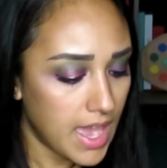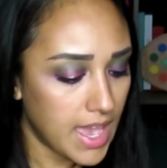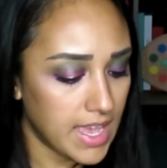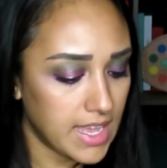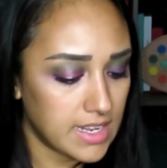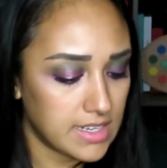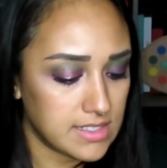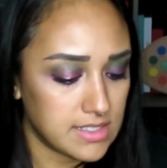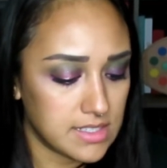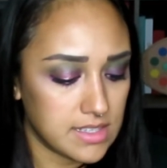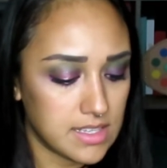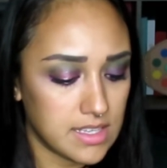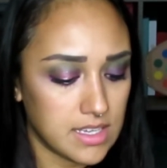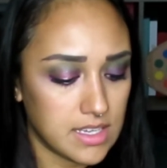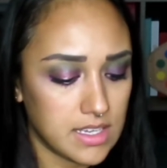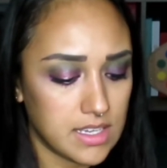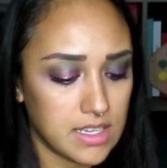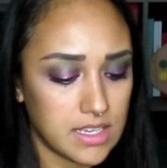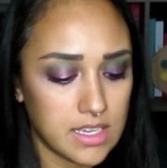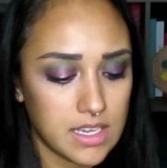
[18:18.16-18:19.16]
and
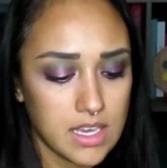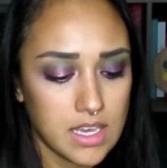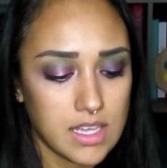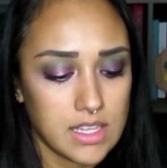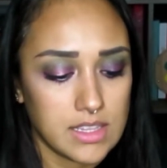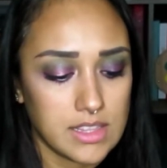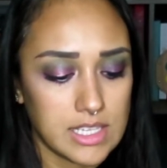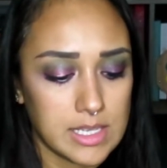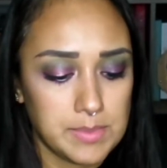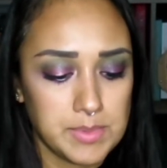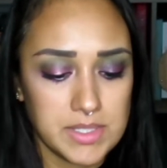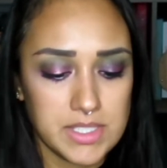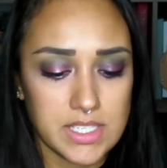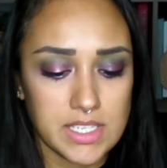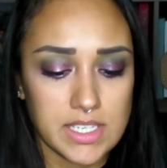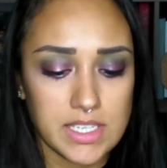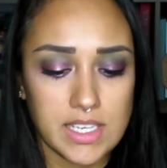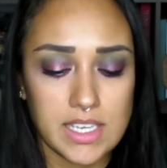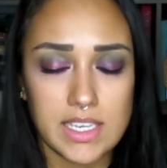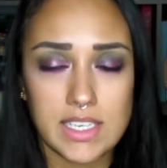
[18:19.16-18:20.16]
the
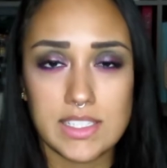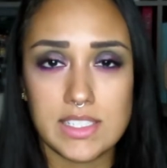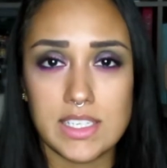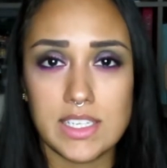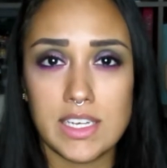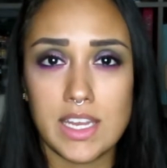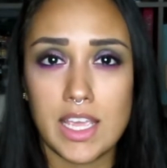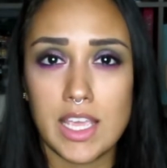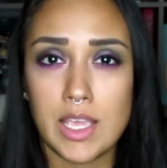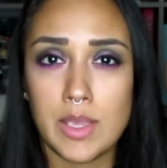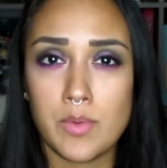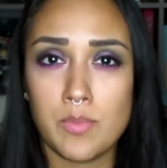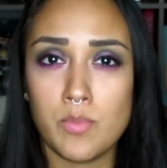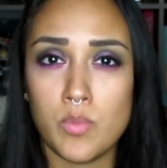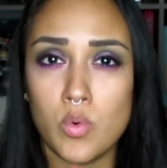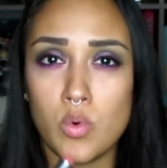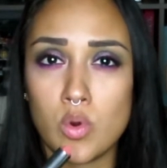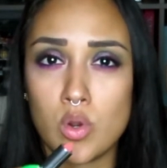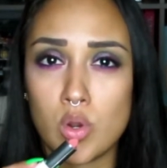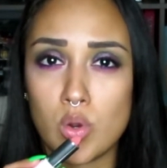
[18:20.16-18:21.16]
lipstick is in a
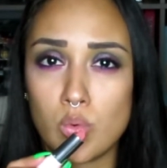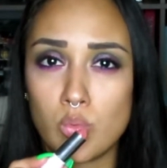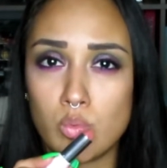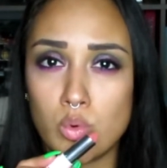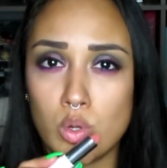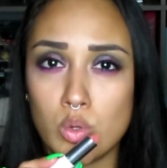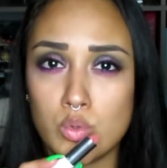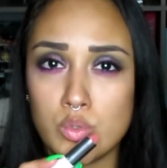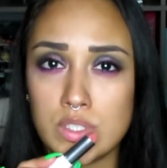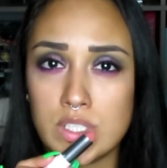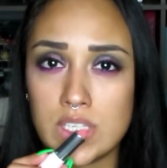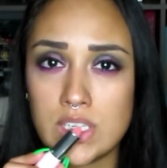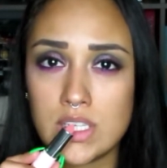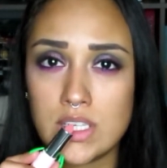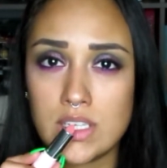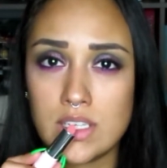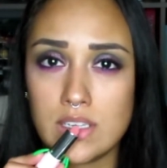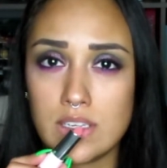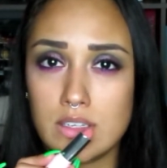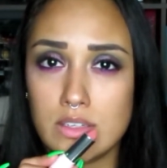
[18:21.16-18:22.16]
more
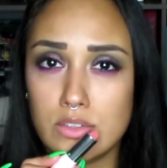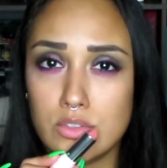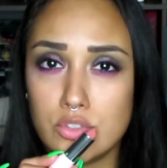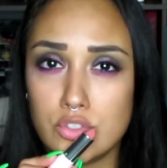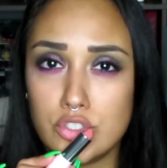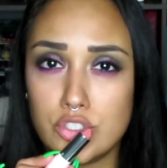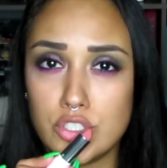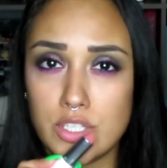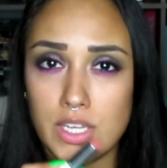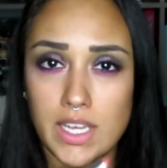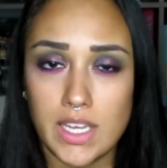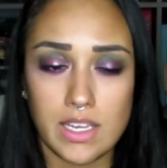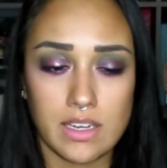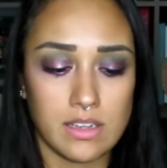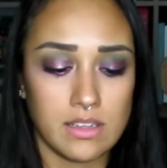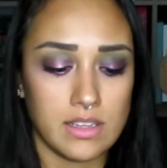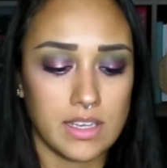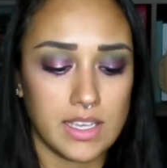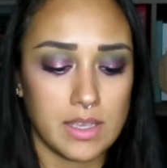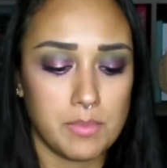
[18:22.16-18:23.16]
rosy shade.
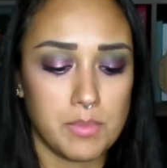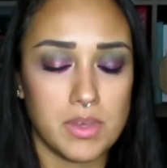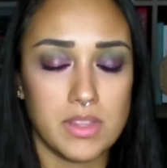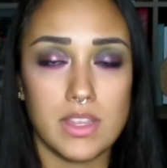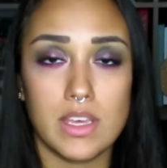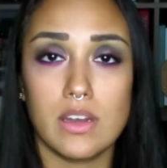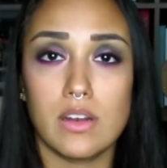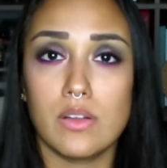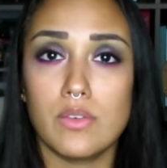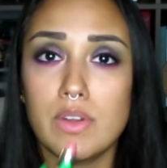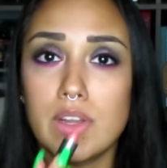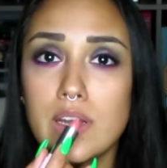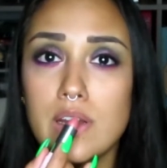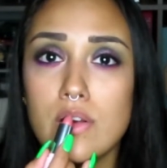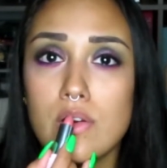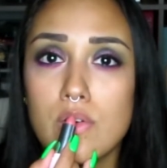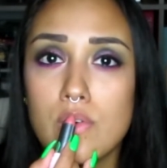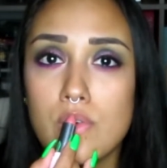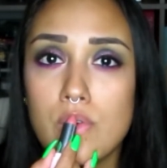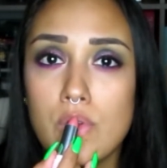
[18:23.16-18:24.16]
I can put that on right
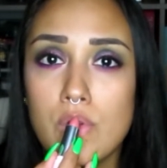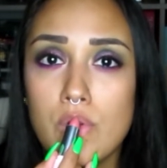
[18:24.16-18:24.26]
now.